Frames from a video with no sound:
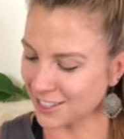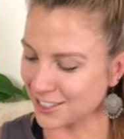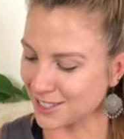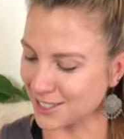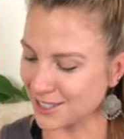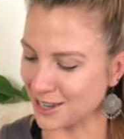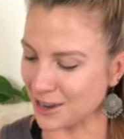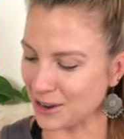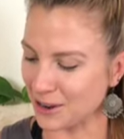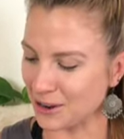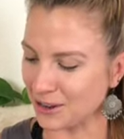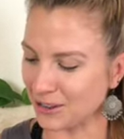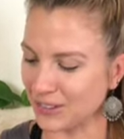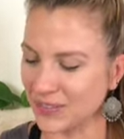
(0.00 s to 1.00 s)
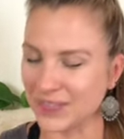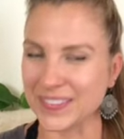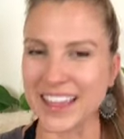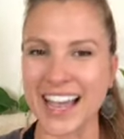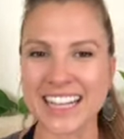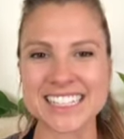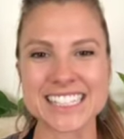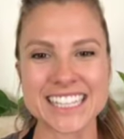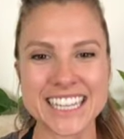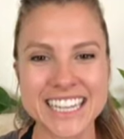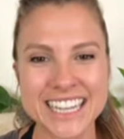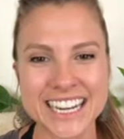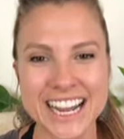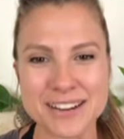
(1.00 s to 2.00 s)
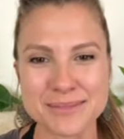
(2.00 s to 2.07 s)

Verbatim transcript: So that's it.